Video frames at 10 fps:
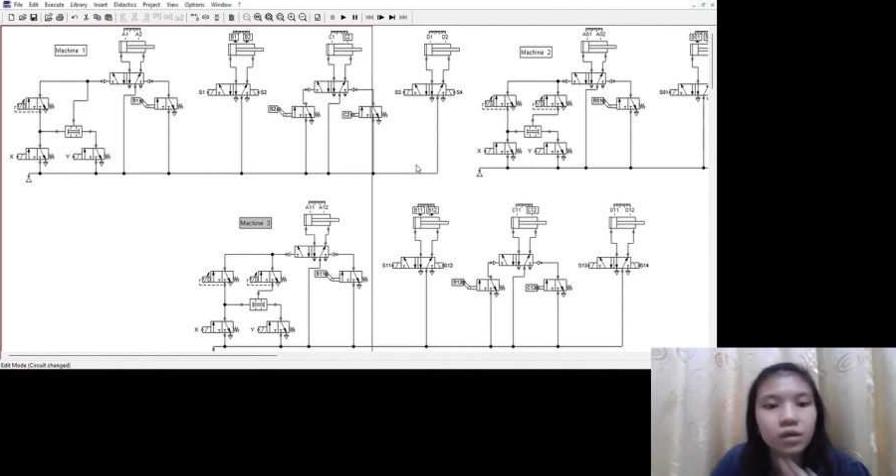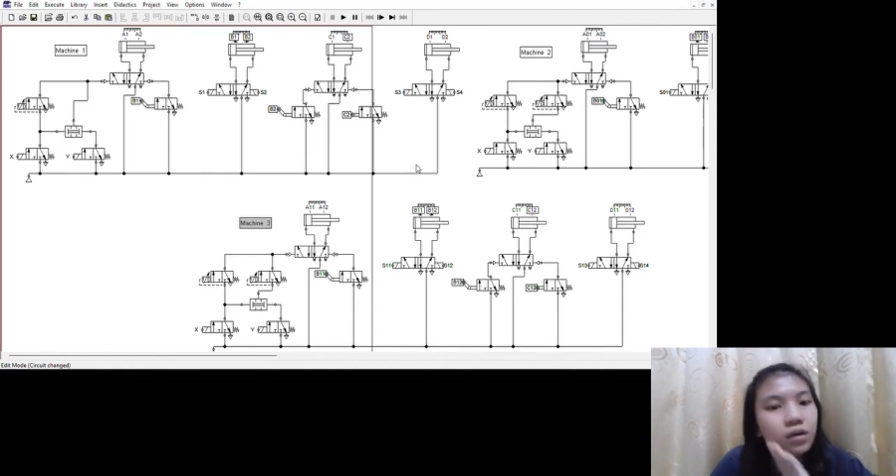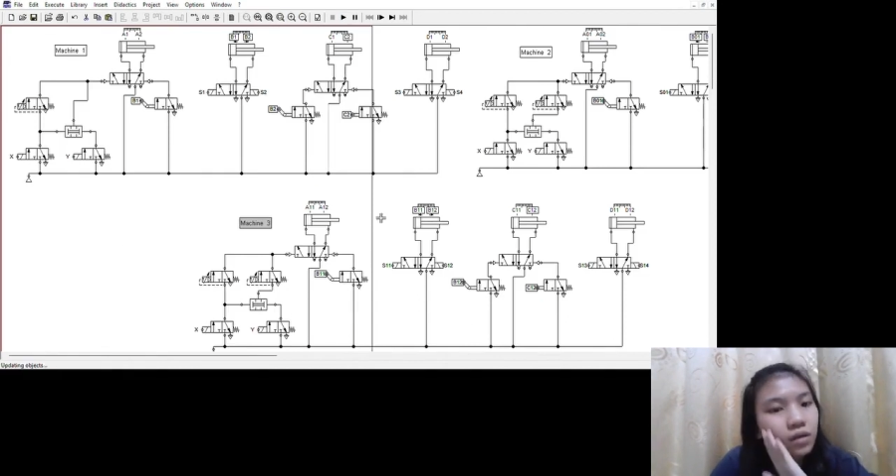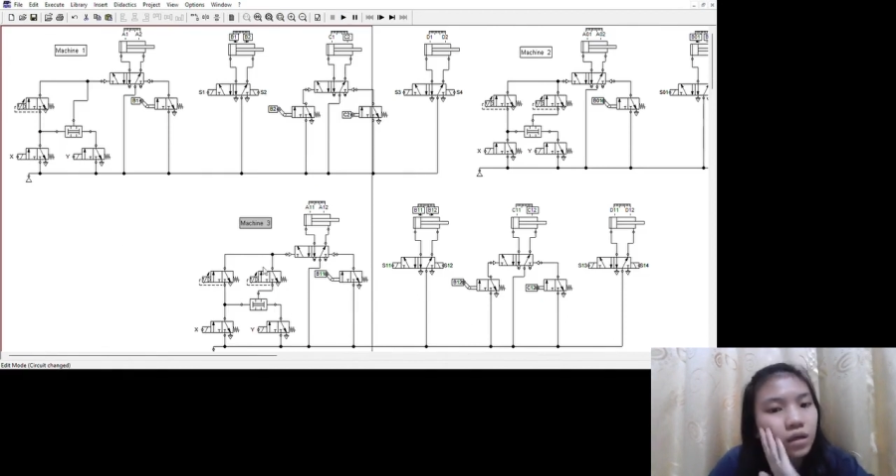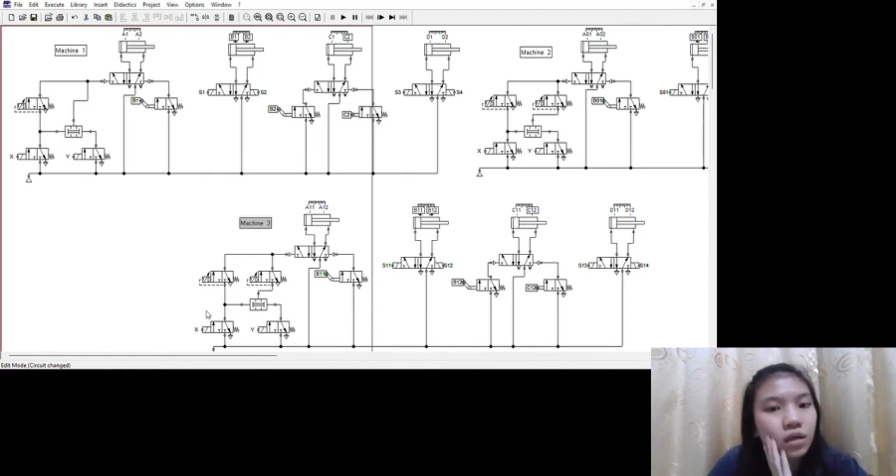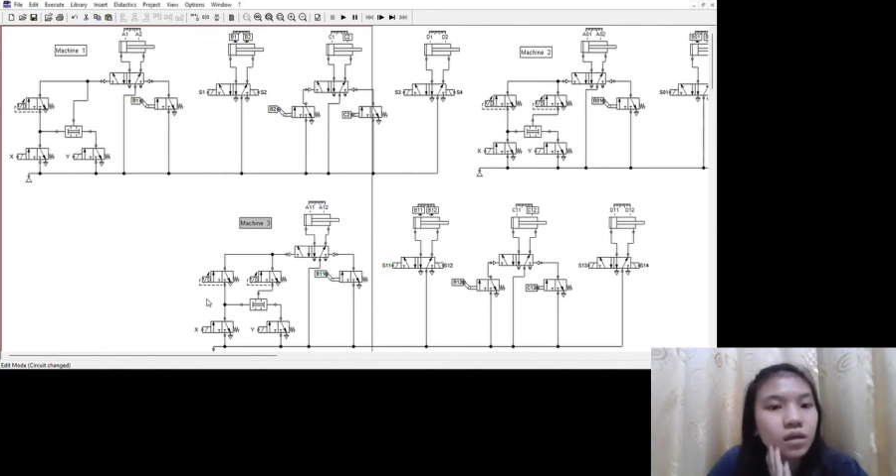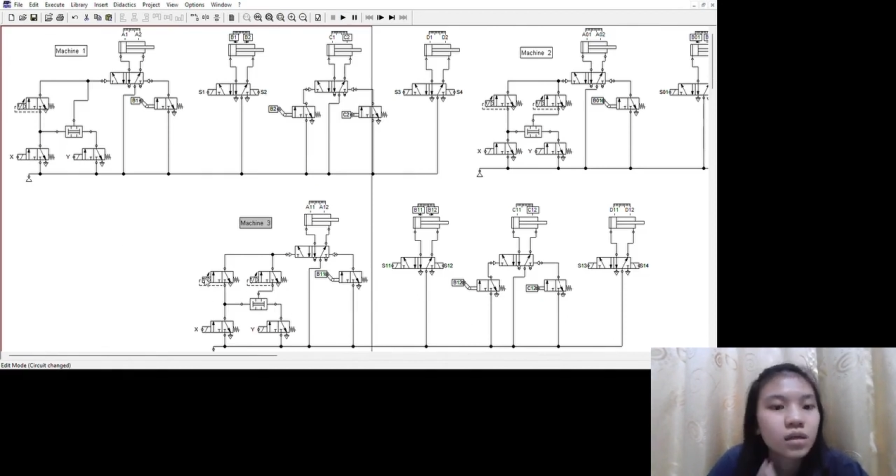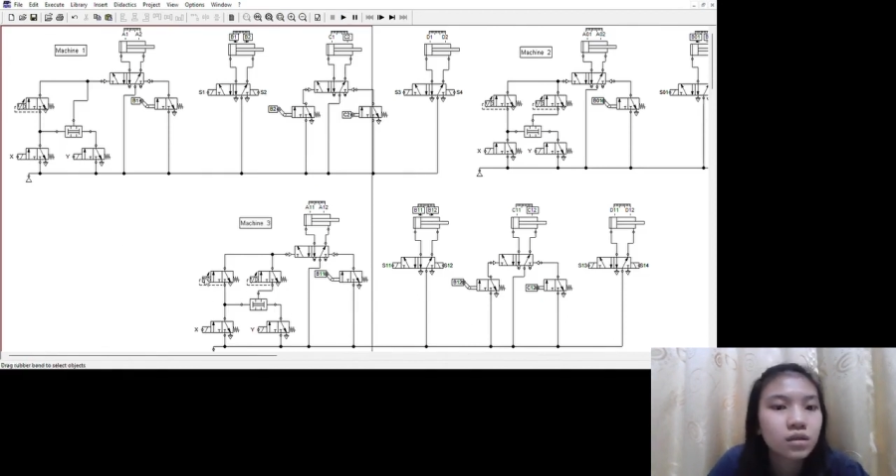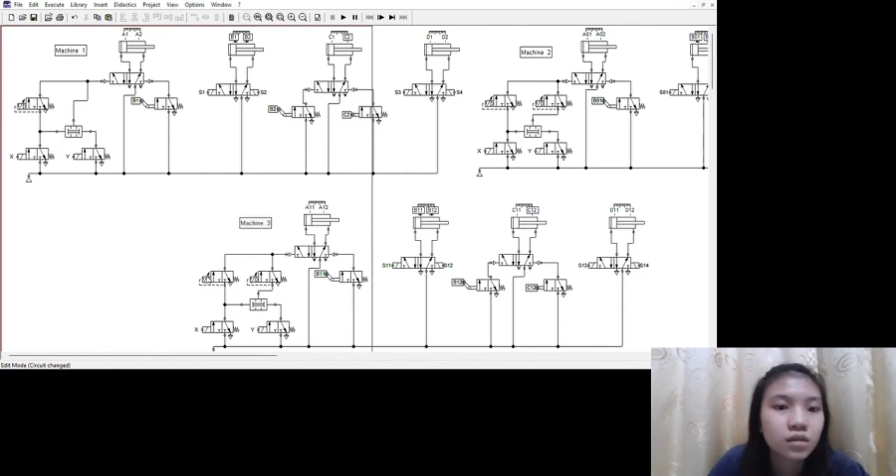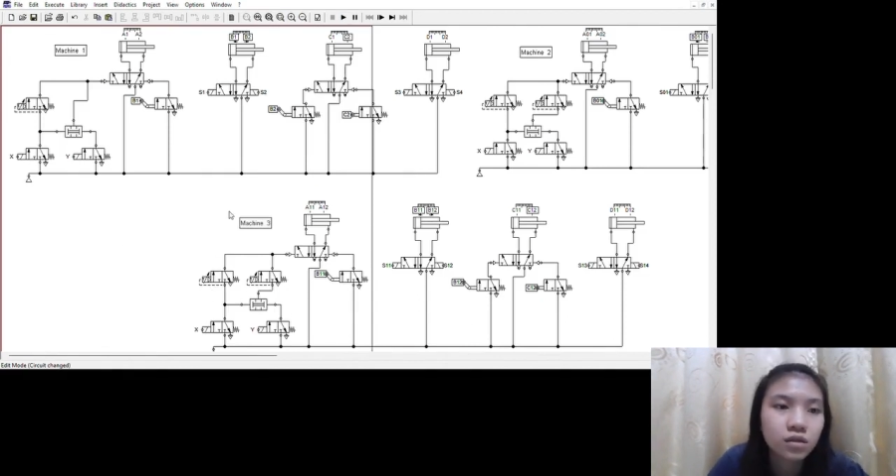Okay,
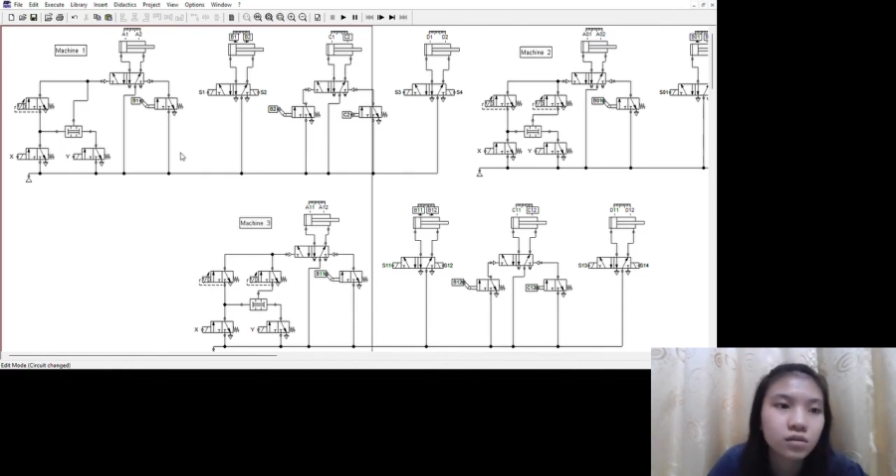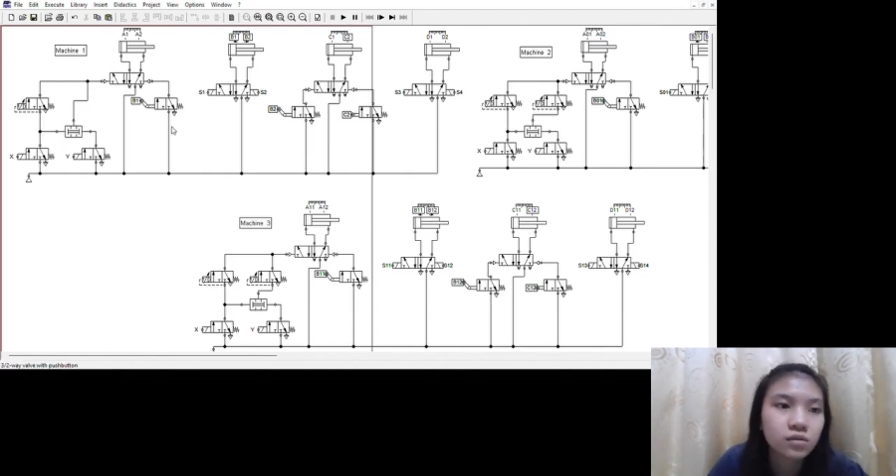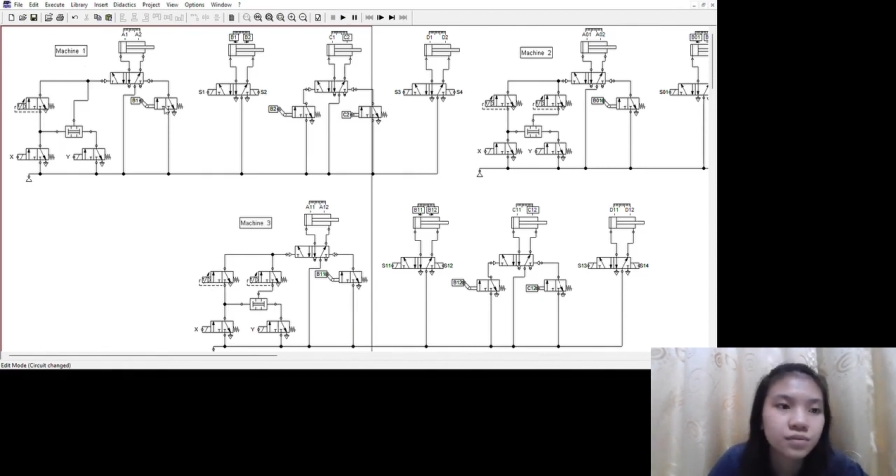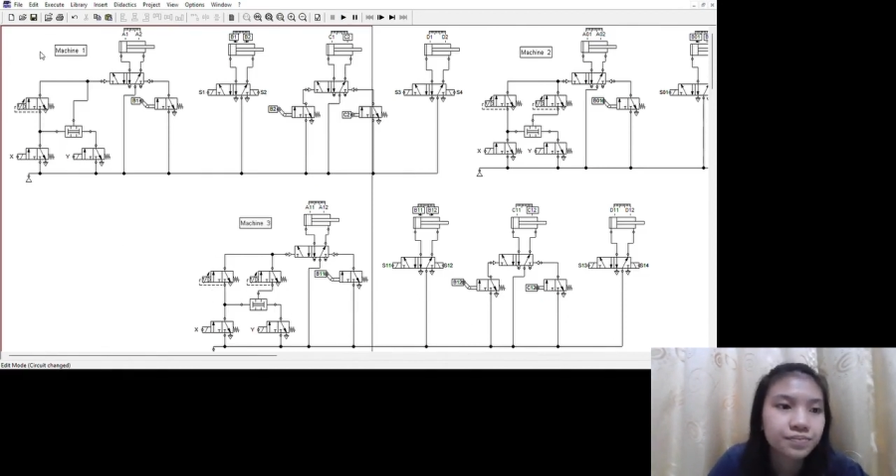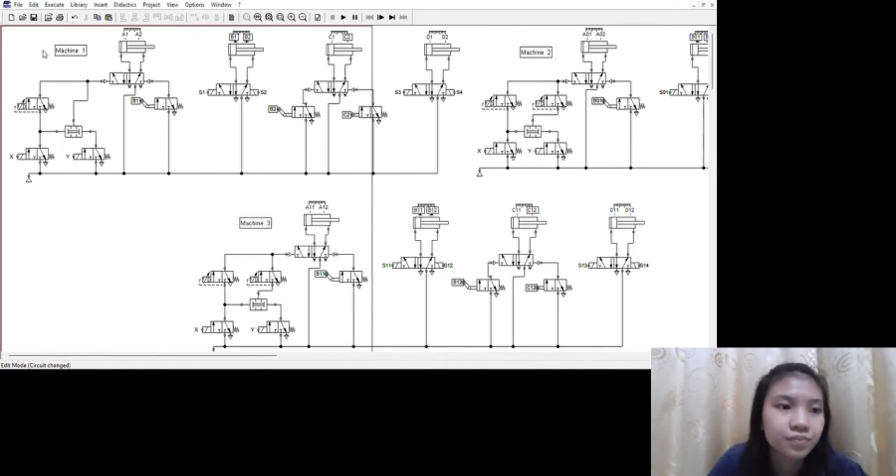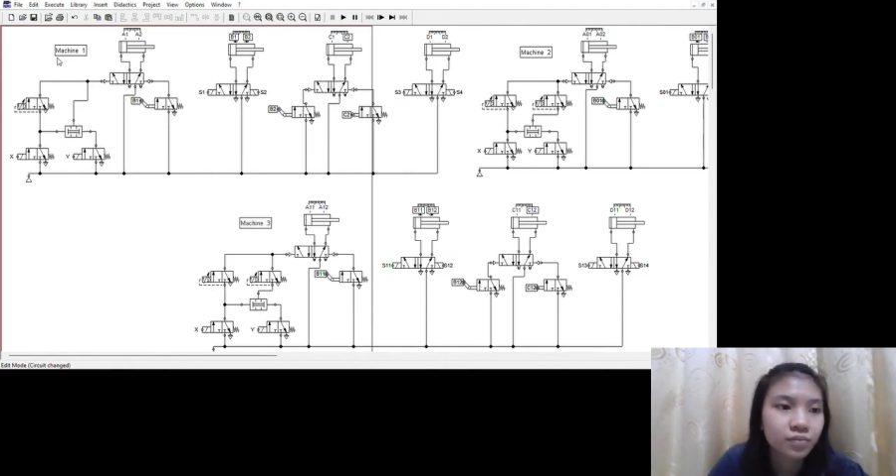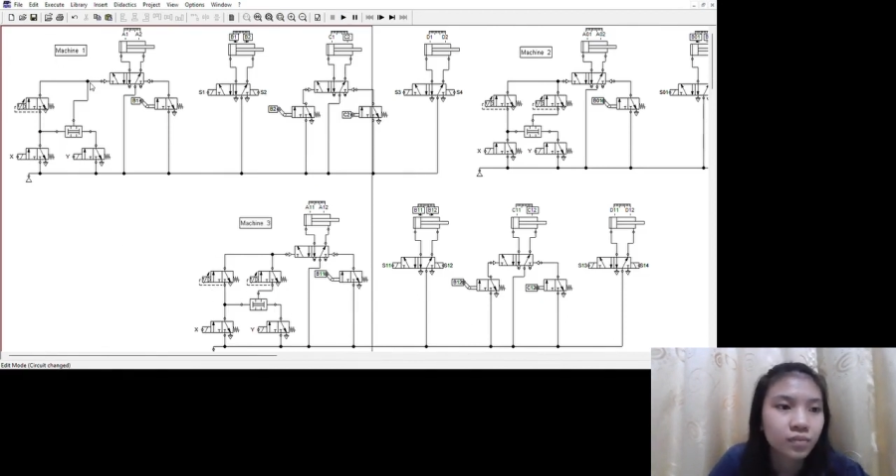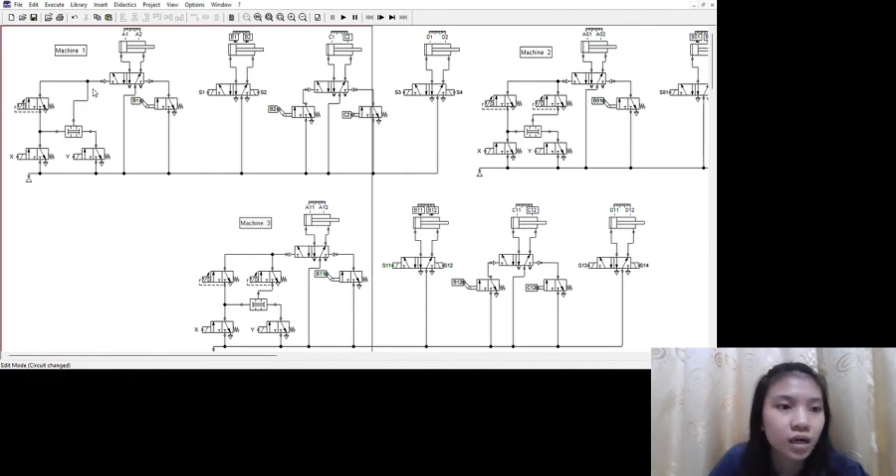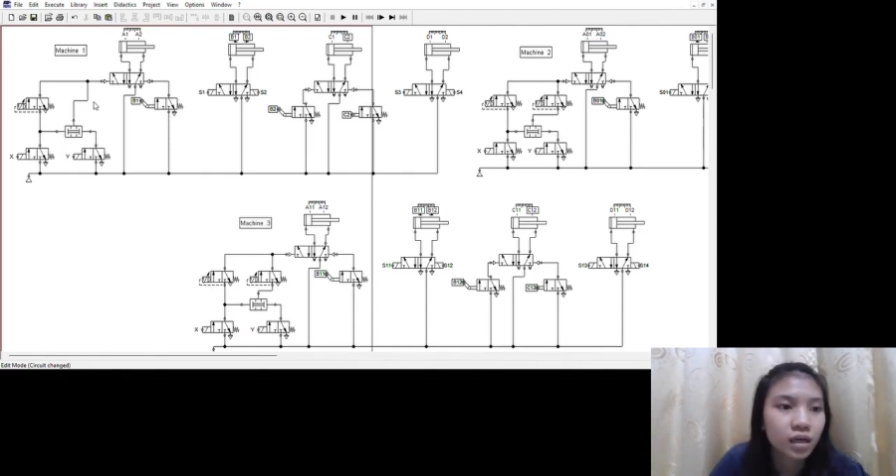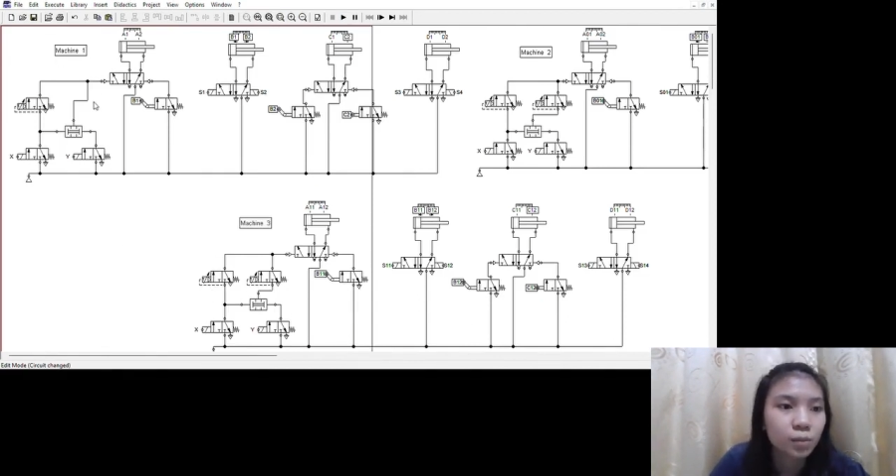so my